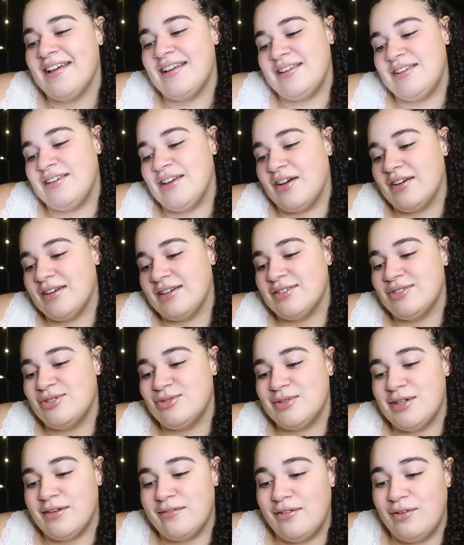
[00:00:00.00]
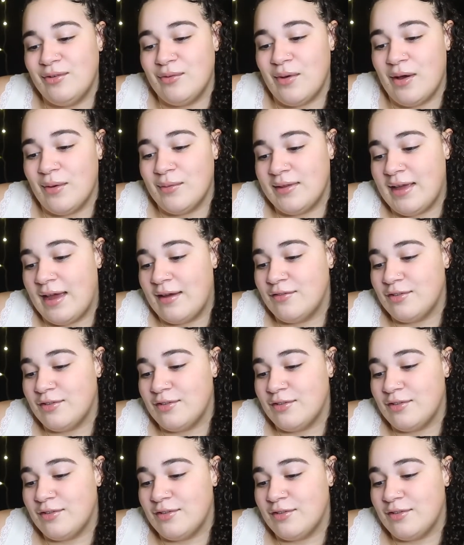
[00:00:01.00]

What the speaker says: Y'all can do whatever you want with that